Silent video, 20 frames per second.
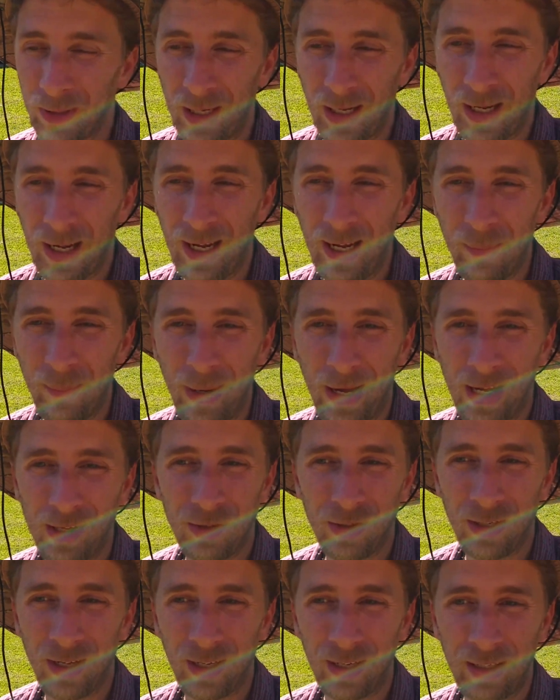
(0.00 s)
I
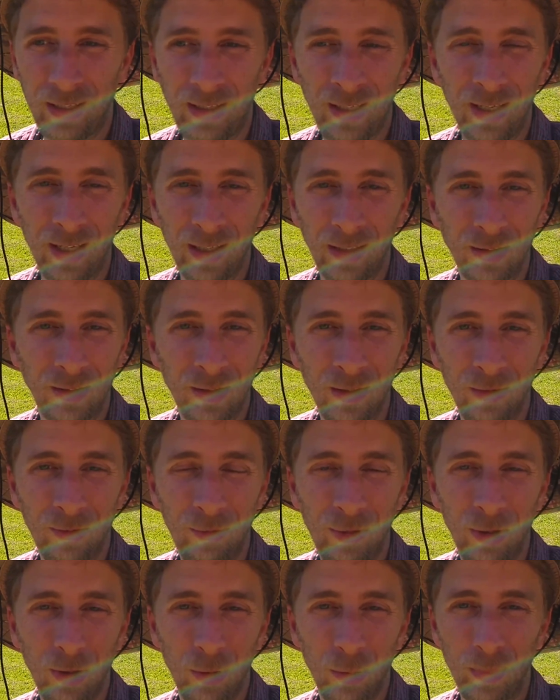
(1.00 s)
imagine I cut a
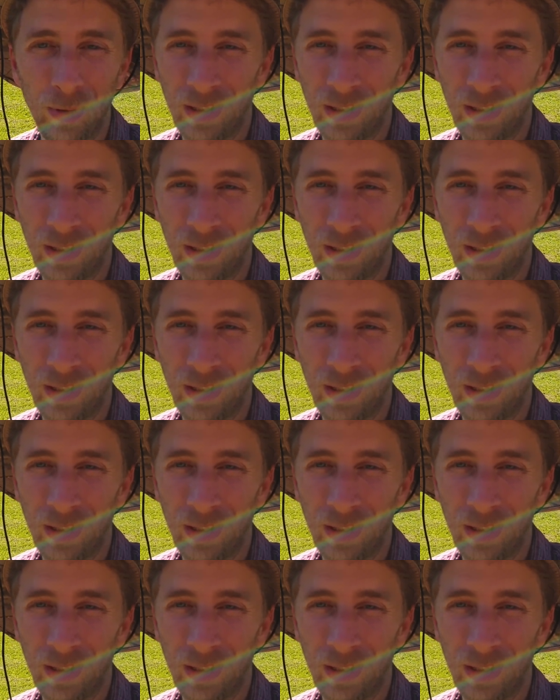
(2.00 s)
few,